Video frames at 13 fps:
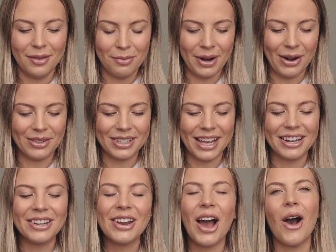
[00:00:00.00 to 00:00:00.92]
But I was
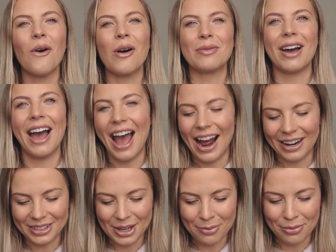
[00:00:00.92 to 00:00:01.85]
like, no, I'm not
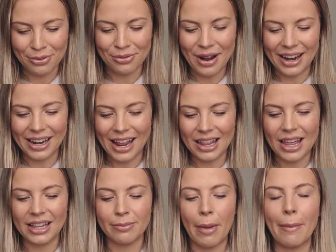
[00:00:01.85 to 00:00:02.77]
actually pregnant.
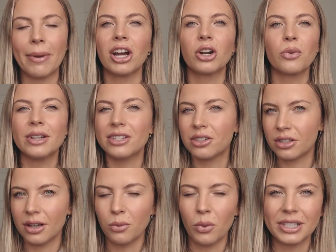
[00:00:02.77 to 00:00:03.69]
Like, my period
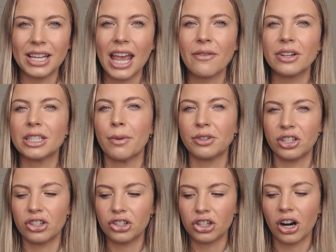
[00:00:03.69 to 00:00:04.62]
wasn't even supposed
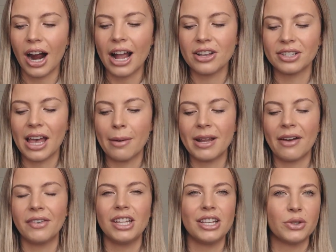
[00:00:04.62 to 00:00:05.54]
to start. I just kept
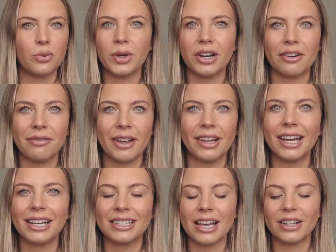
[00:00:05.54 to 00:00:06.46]
having these weird
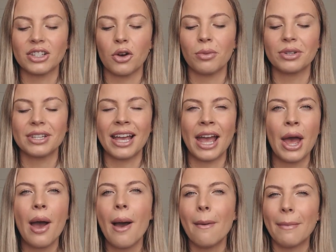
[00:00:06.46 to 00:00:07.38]
feelings. Like, it's almost like
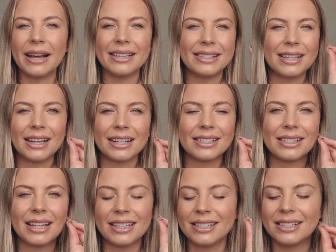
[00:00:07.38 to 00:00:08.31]
my
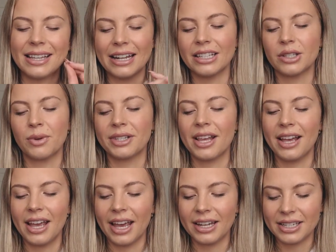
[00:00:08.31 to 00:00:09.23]
sixth sense was
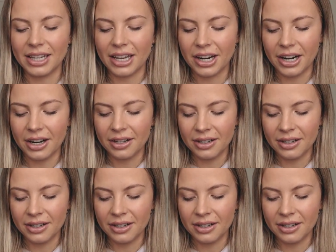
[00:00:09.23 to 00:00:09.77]
kicking into gear.